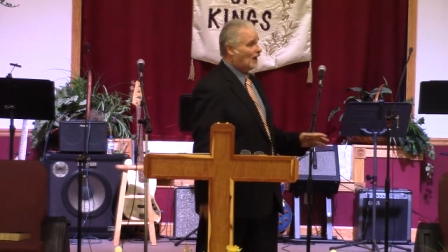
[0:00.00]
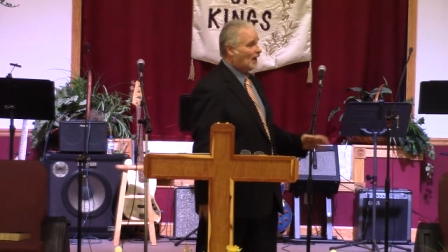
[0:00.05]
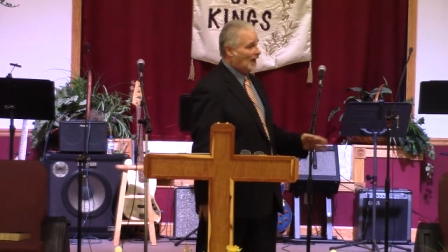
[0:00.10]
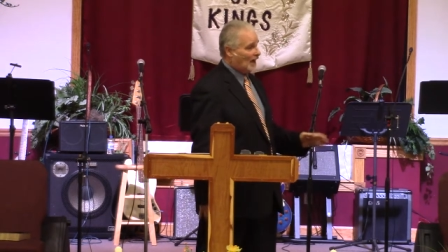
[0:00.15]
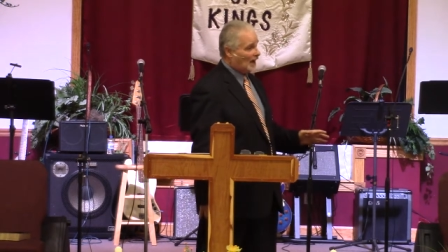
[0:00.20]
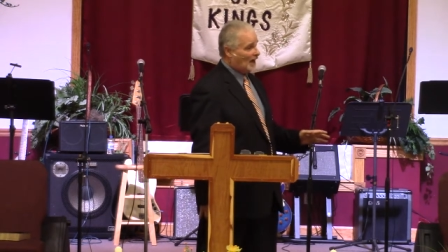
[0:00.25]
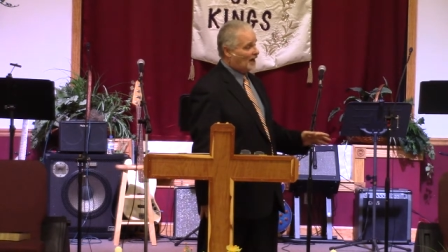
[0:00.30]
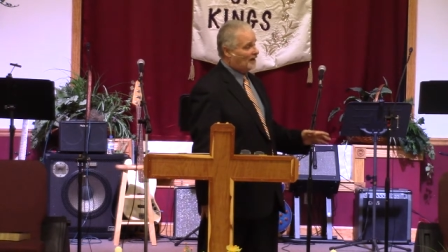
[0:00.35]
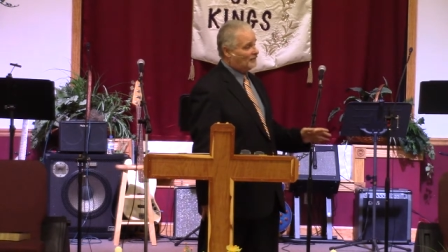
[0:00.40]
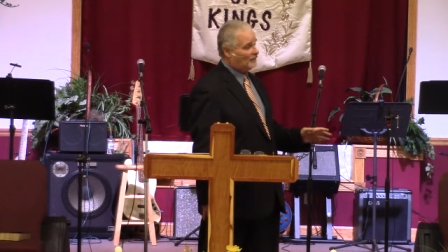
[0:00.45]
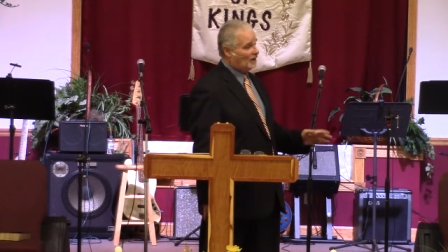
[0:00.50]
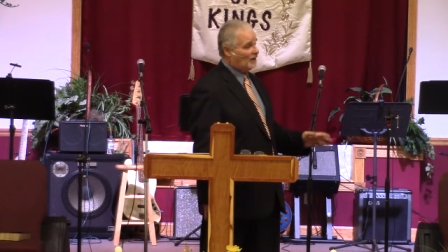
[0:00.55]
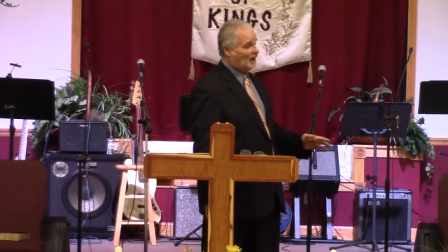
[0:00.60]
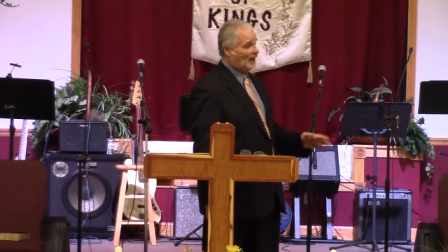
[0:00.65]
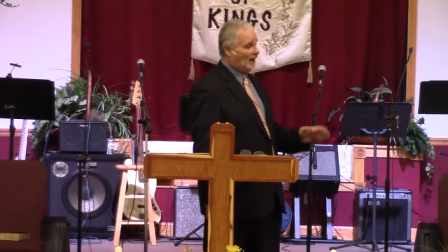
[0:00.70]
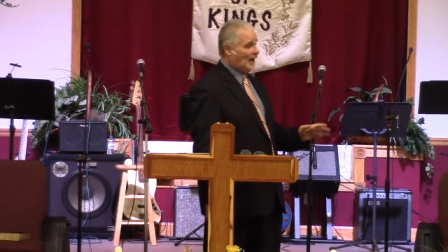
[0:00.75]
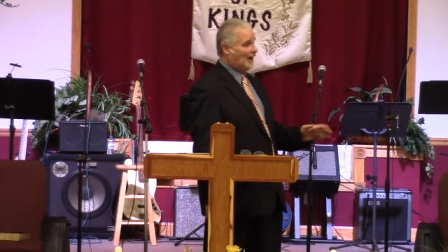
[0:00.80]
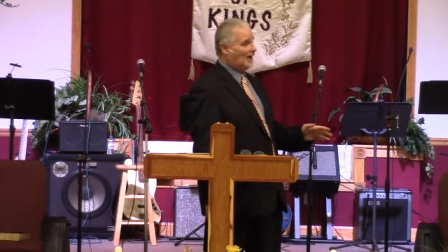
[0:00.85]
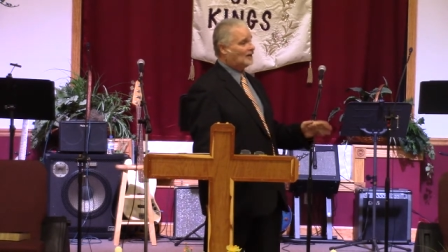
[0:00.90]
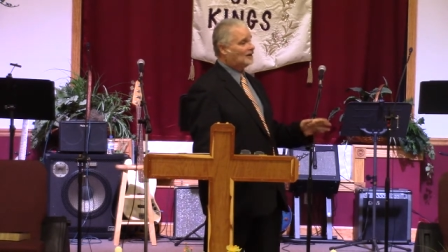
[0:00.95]
to have a
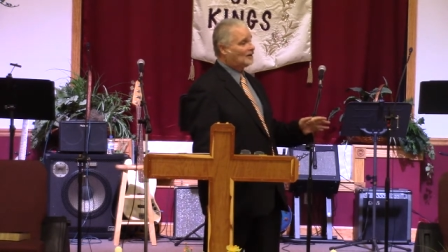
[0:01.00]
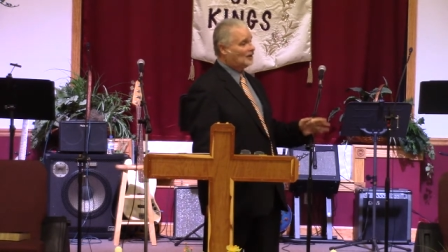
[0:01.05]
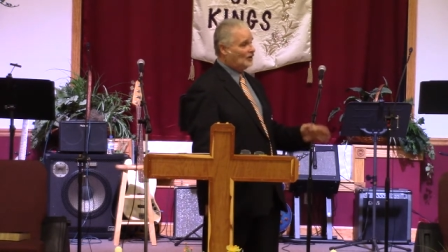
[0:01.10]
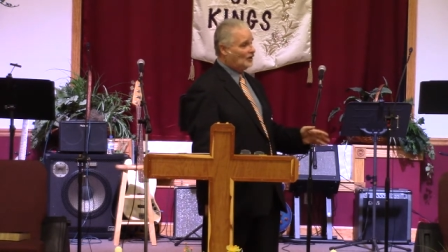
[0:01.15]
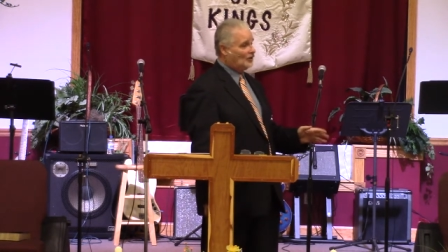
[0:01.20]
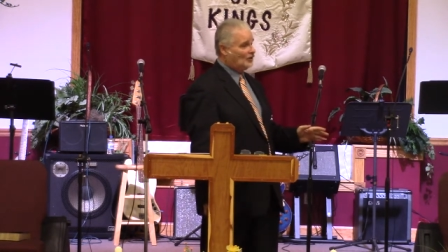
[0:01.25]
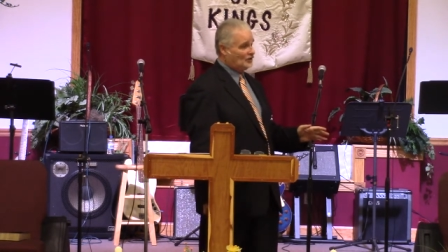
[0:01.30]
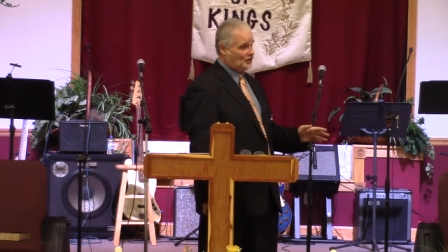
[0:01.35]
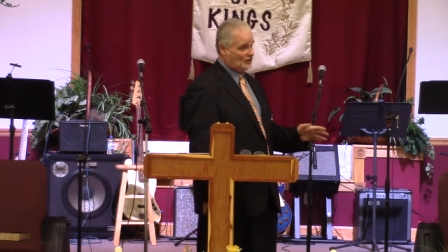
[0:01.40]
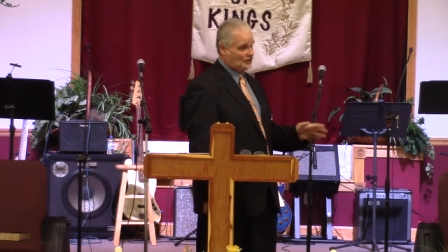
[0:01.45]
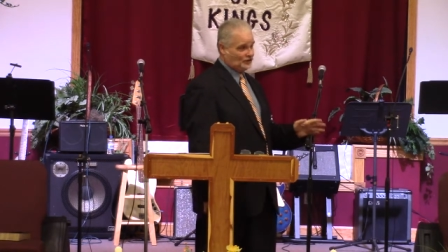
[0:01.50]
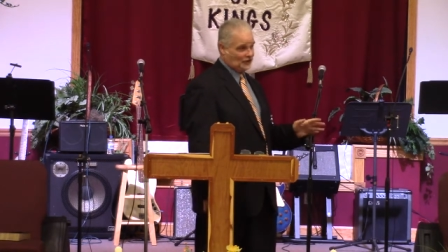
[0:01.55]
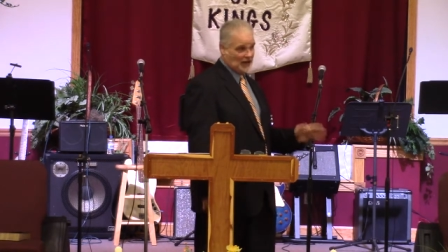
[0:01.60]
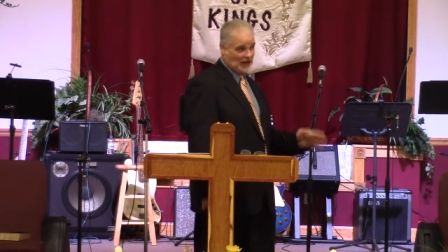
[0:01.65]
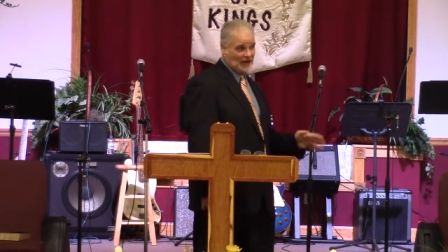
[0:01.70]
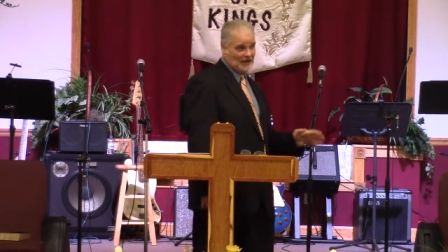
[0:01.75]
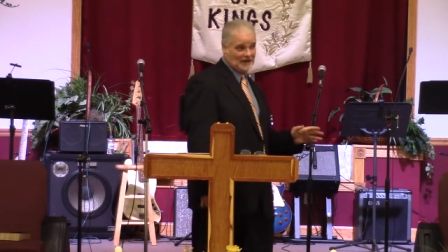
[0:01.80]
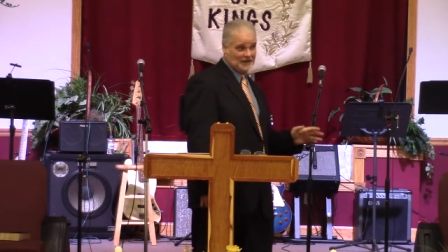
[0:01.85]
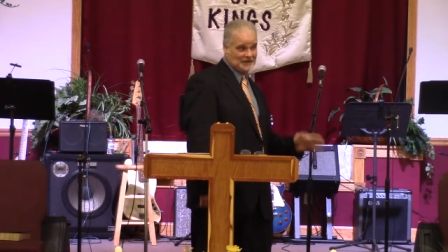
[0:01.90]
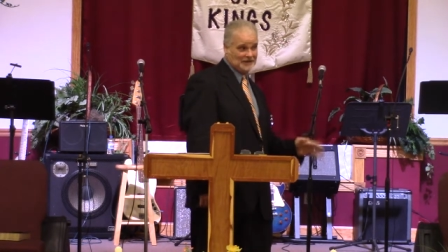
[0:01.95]
hallelujah
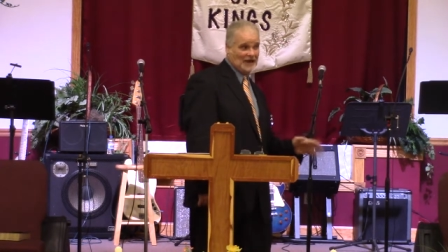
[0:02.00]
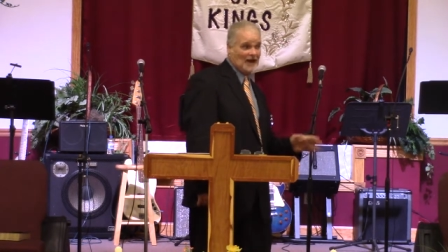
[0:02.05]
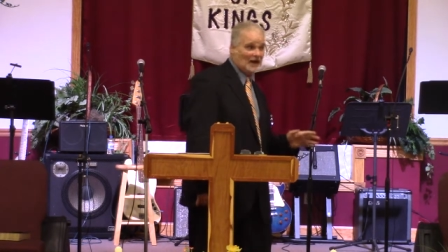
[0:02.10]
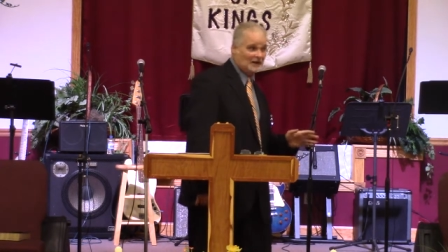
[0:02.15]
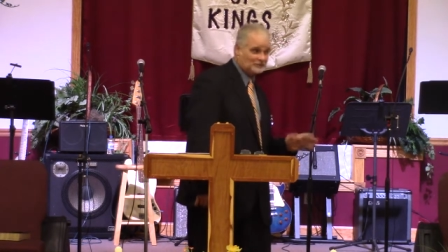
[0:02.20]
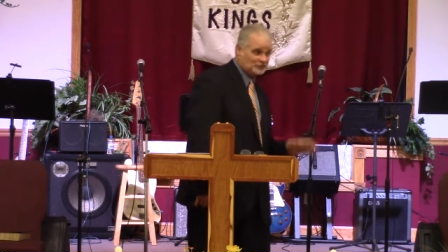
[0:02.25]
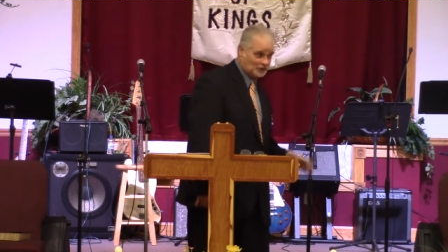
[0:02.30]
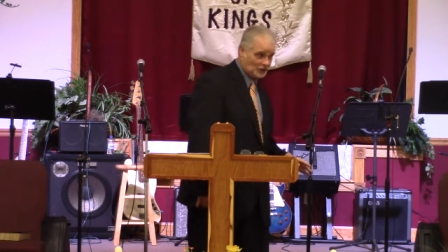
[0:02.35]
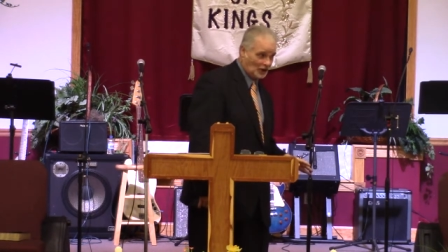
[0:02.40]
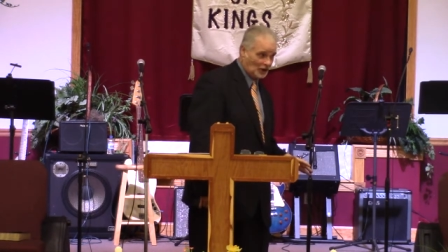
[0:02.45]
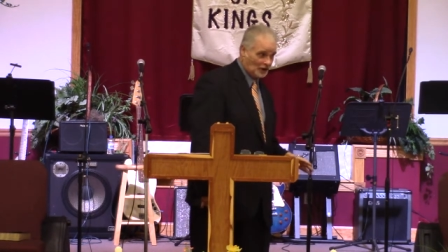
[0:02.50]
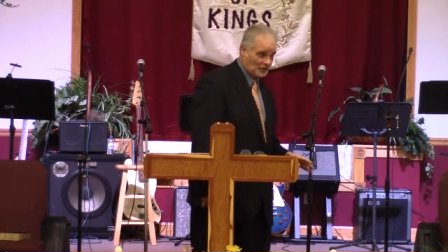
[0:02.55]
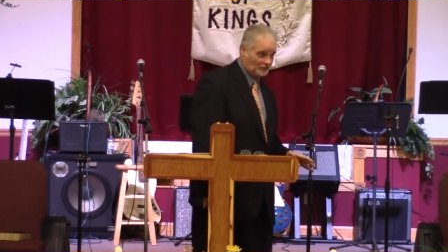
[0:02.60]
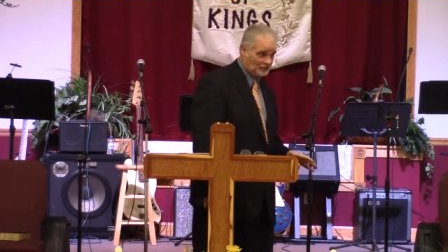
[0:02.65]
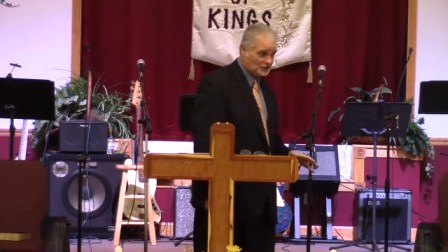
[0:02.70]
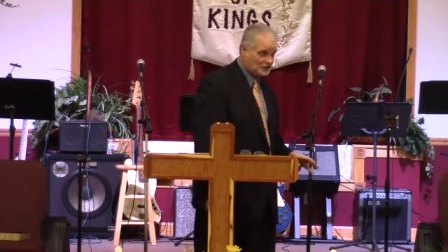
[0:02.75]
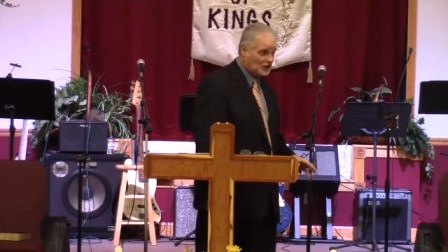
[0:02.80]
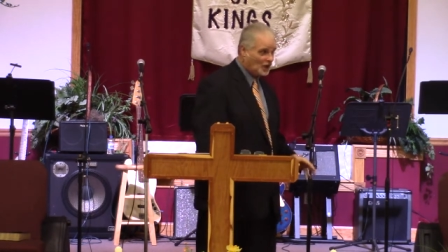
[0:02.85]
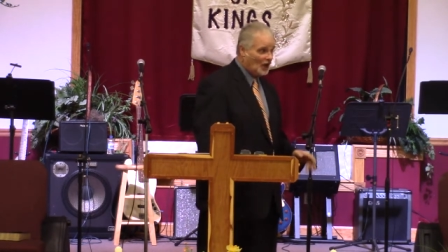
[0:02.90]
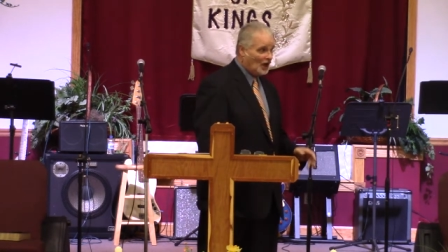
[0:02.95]
shouting time
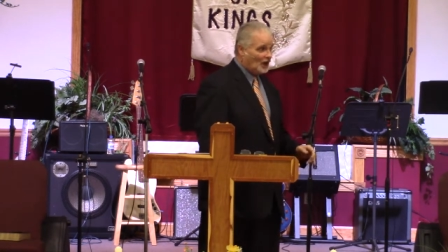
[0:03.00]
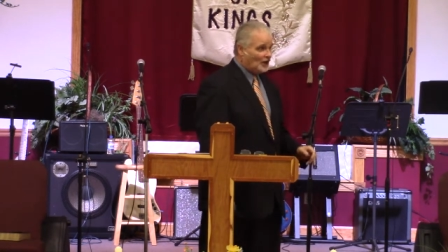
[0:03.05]
service